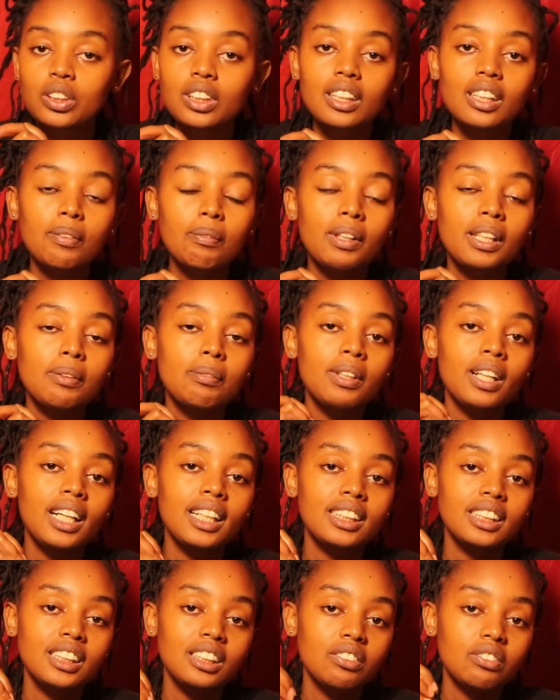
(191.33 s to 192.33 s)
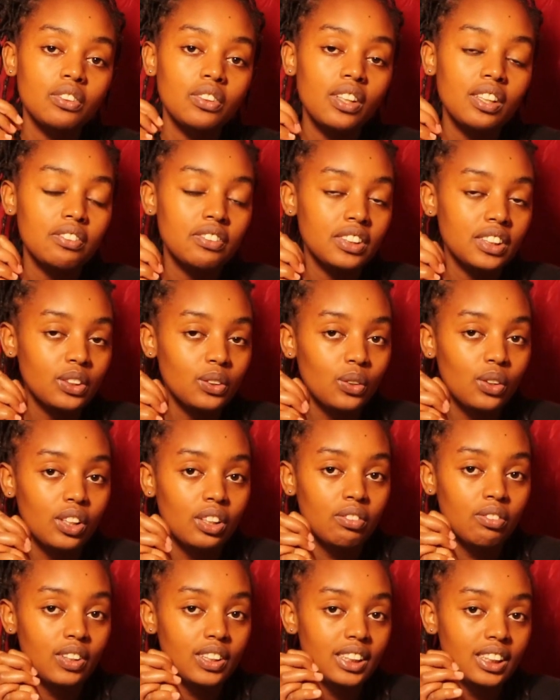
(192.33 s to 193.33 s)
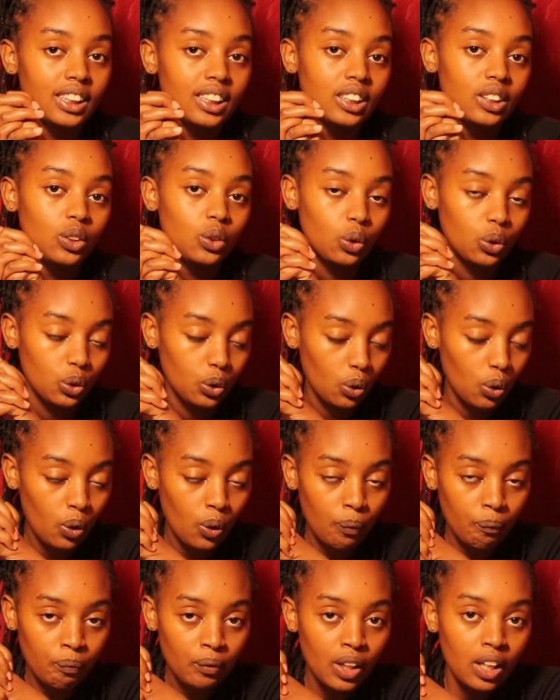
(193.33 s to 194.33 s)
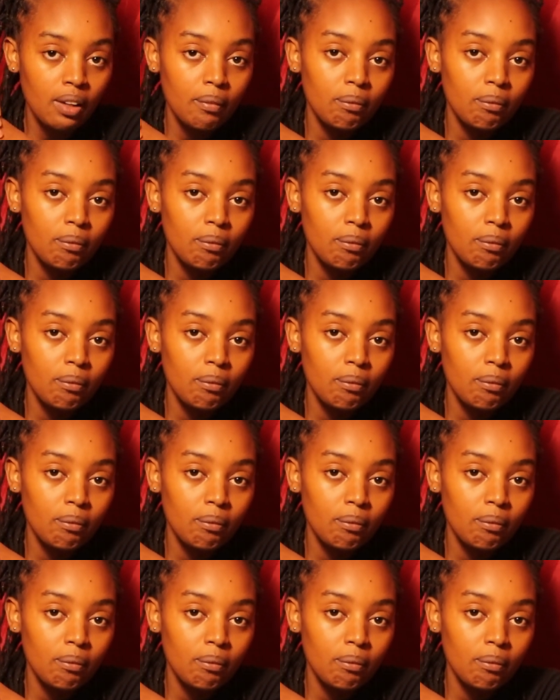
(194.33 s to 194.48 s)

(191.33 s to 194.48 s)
send them an email at info@finstockuniversity.com.